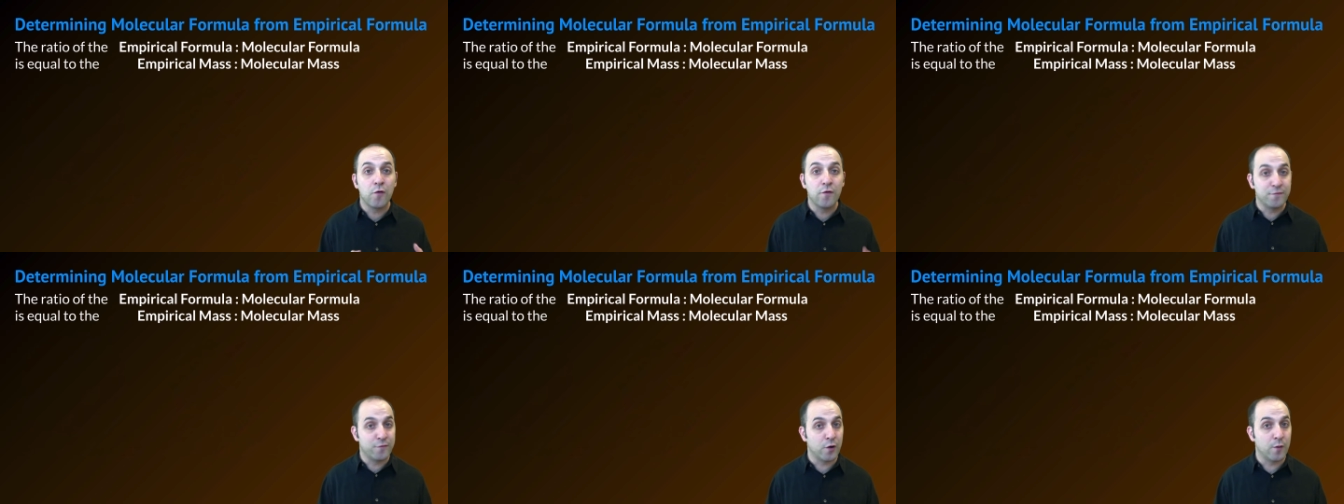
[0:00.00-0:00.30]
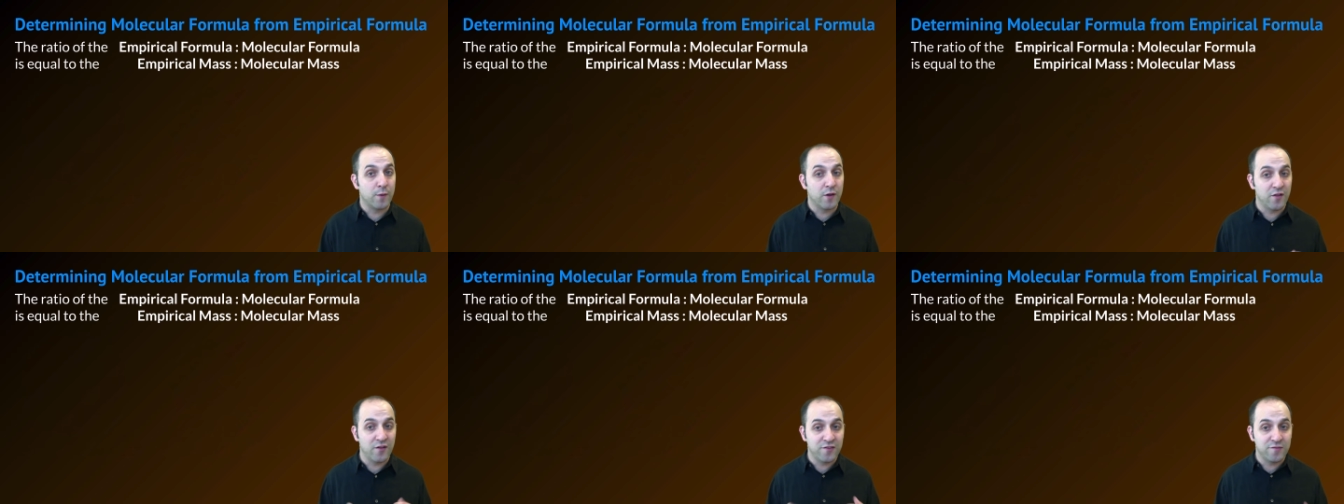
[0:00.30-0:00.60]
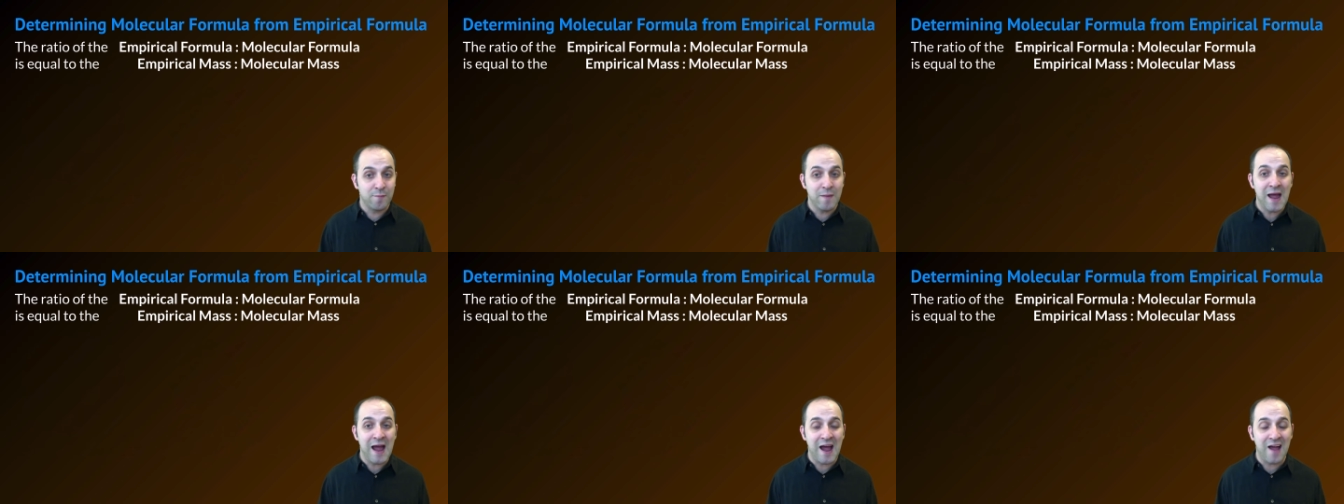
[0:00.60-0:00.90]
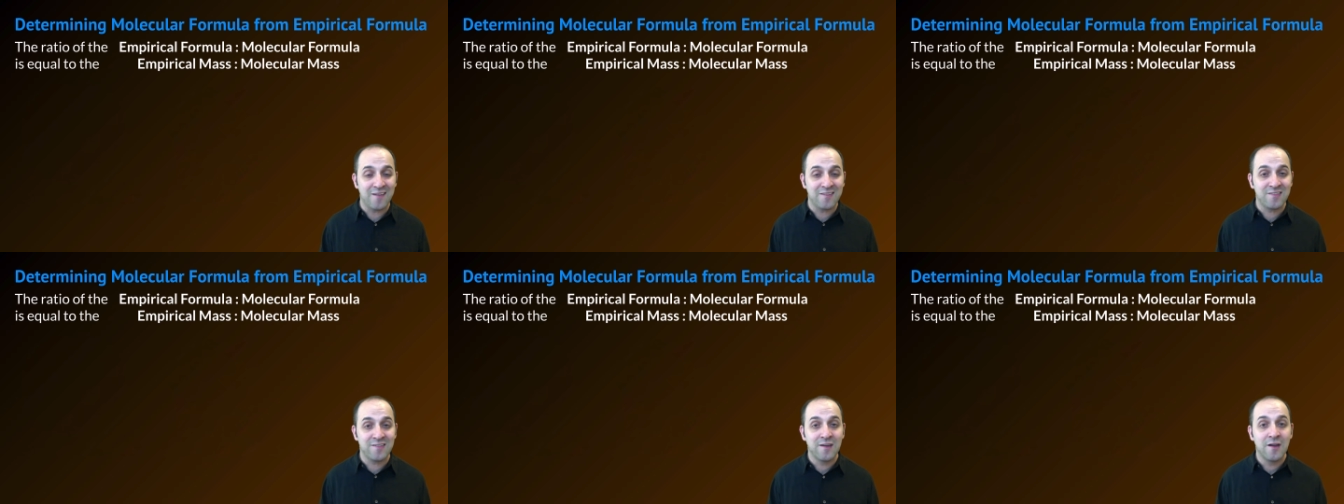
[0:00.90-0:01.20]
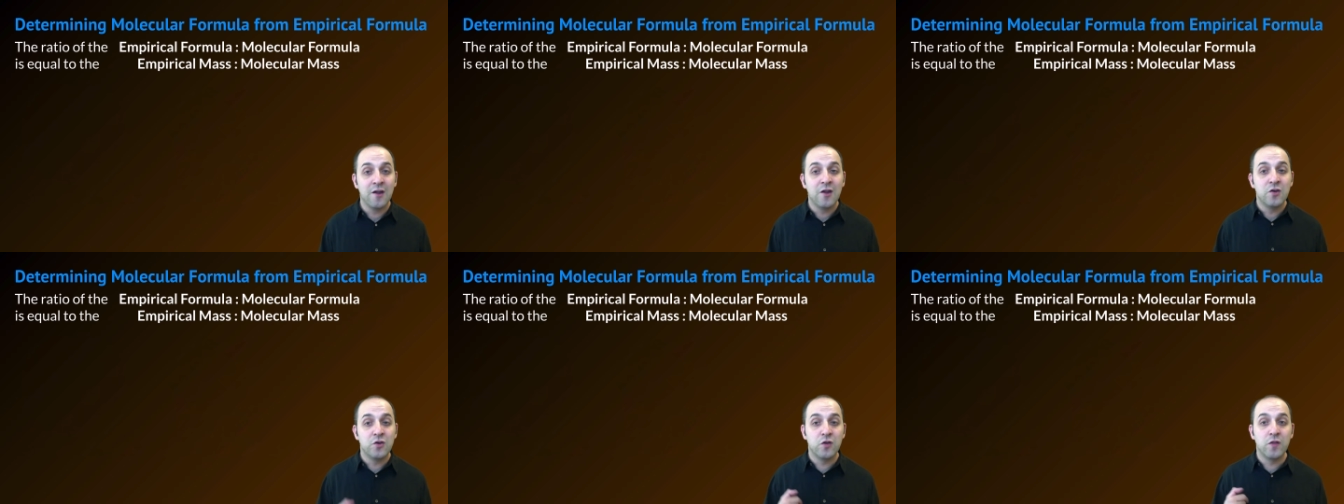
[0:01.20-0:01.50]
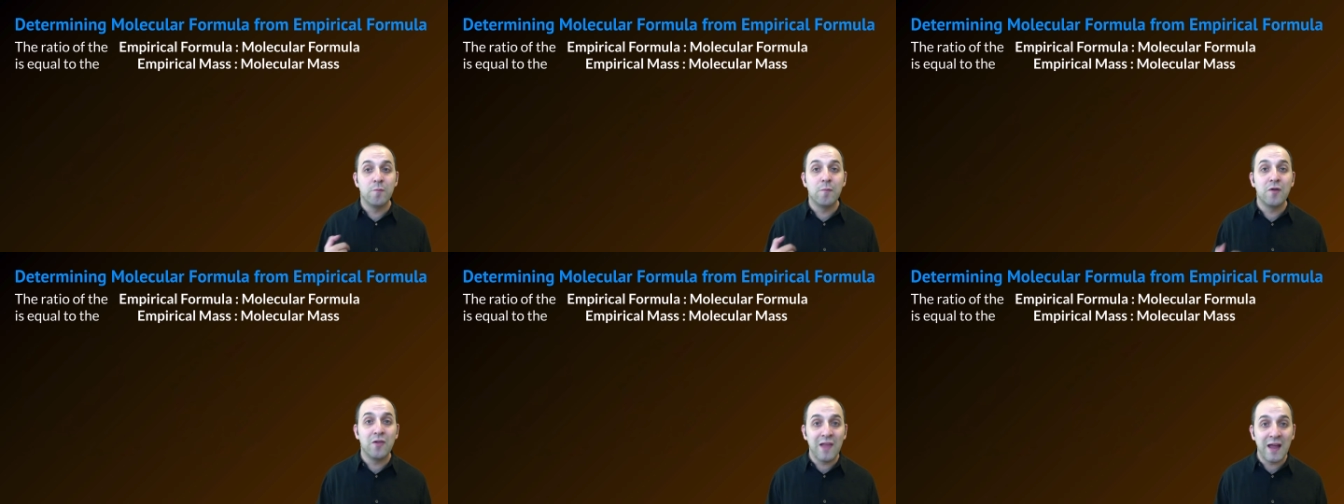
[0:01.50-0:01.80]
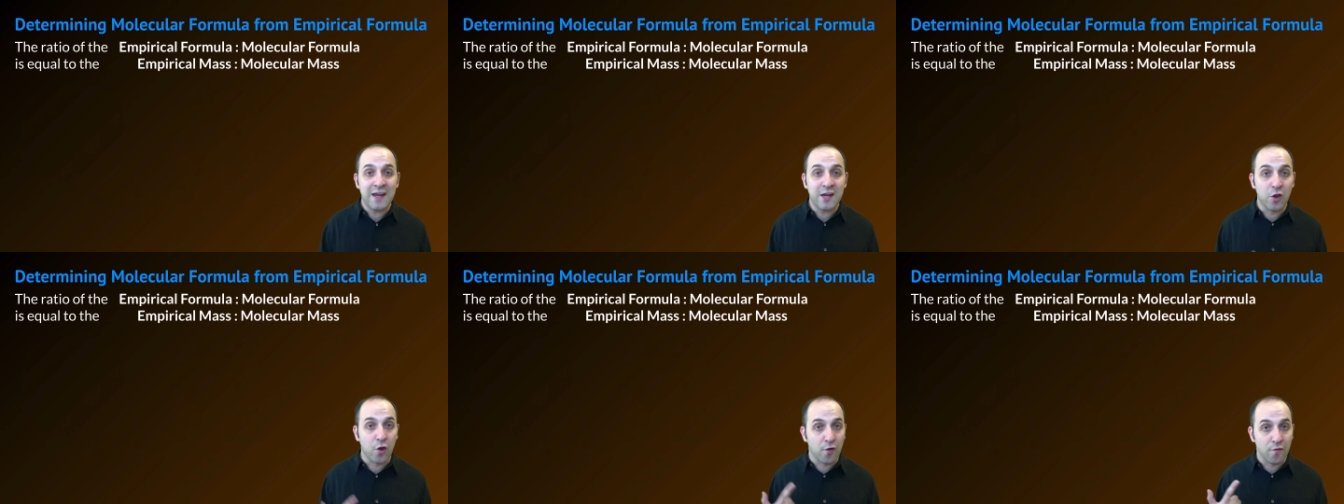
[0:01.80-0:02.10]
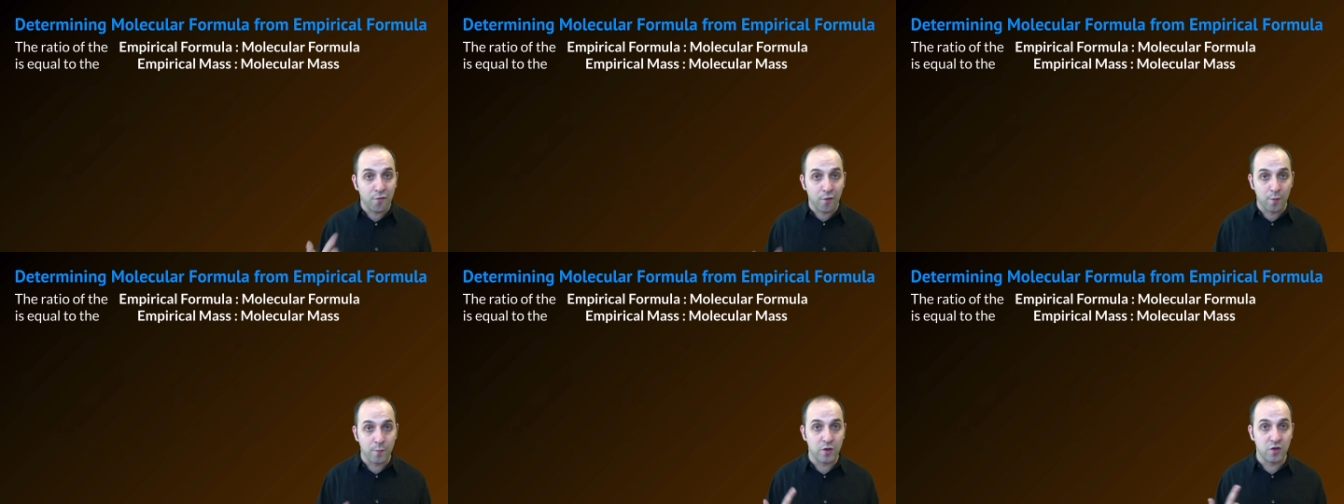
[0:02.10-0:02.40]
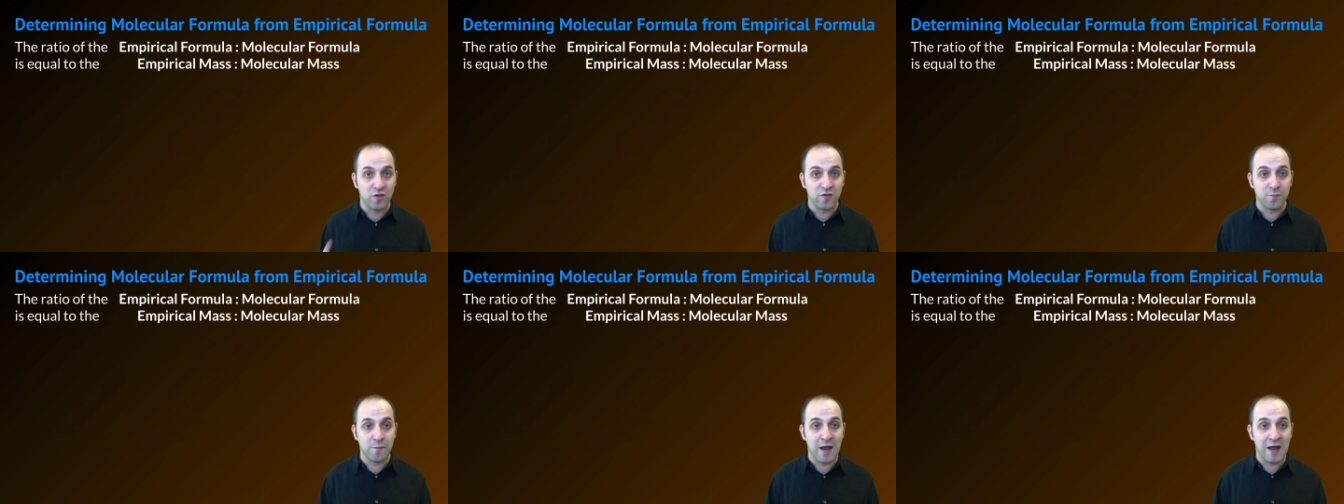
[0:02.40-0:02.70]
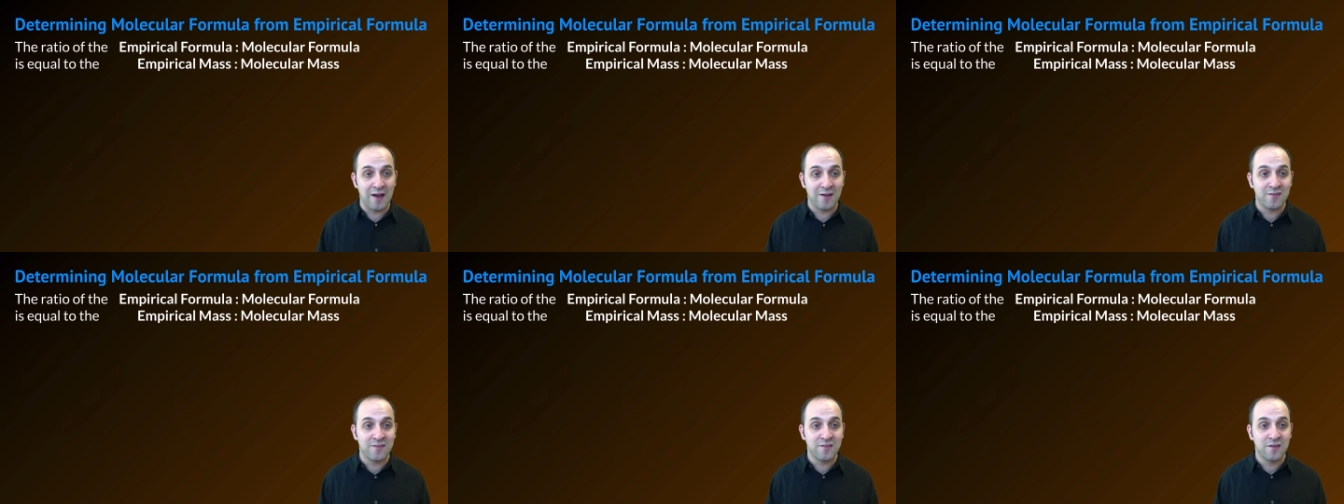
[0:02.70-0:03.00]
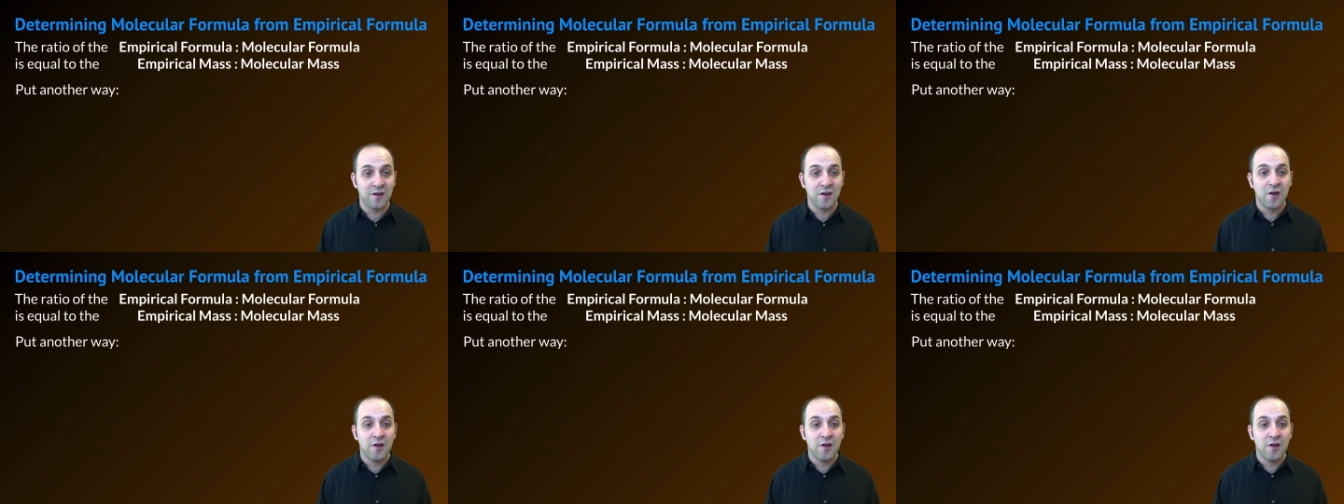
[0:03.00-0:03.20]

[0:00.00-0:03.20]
formula's mass to the molecular formula's mass.